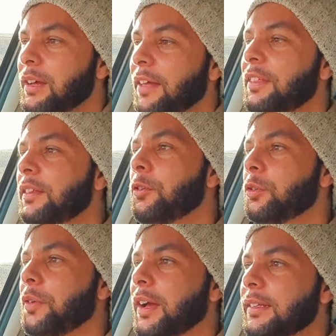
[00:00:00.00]
I think the
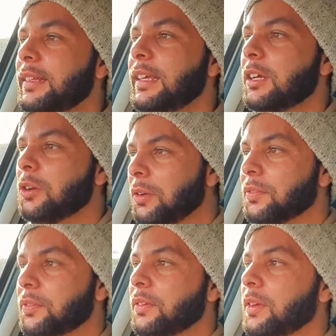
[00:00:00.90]
Volkswagen
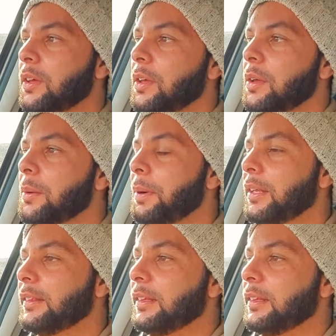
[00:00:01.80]
T-Cross, but